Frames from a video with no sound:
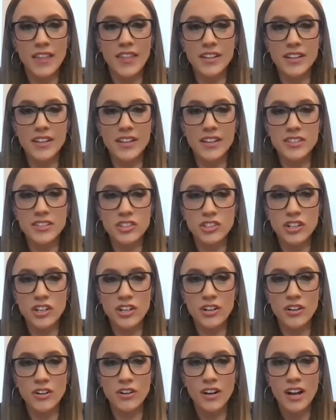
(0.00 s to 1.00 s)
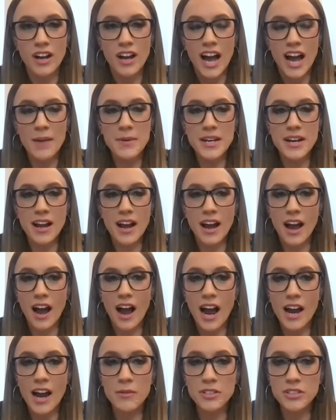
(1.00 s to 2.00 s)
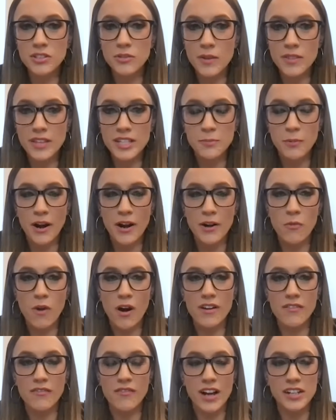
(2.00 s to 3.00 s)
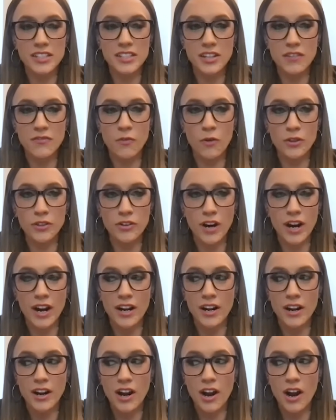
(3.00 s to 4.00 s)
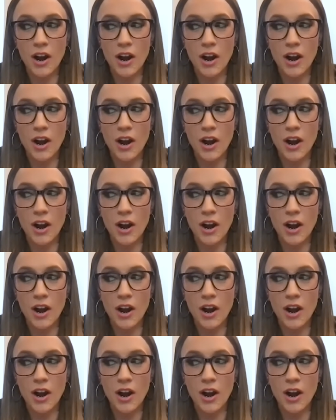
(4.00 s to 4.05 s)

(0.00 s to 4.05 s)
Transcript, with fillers: that's true i mean i was doing these bread and water fasts in the fourth grade